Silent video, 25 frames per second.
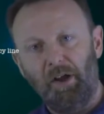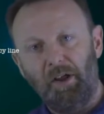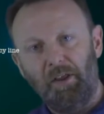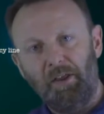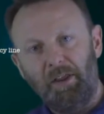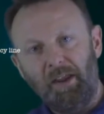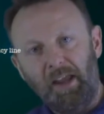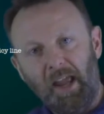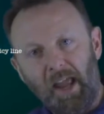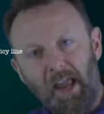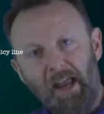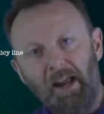
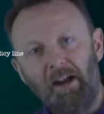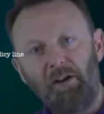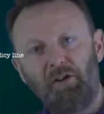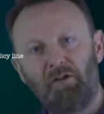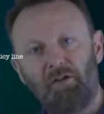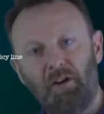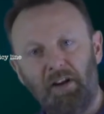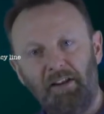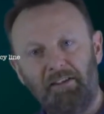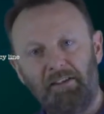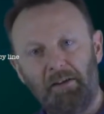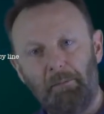The
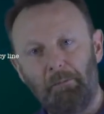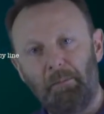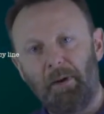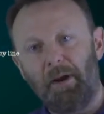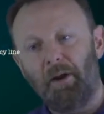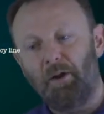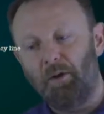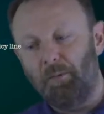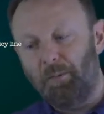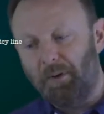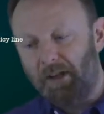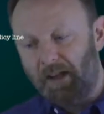increase in
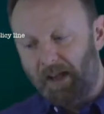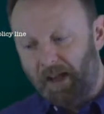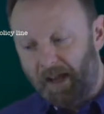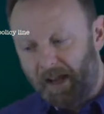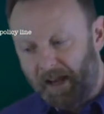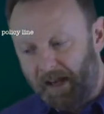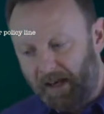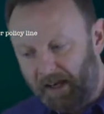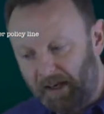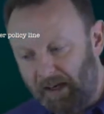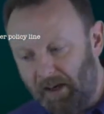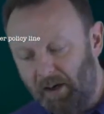pay will be
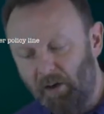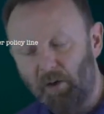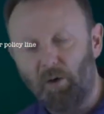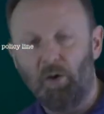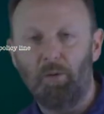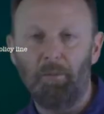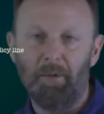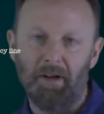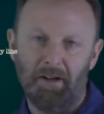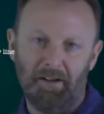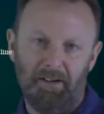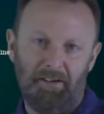
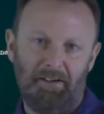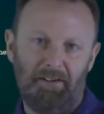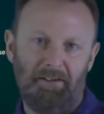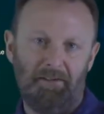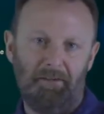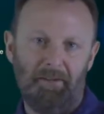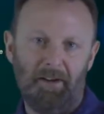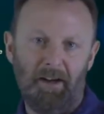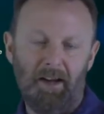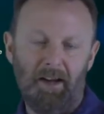enormous.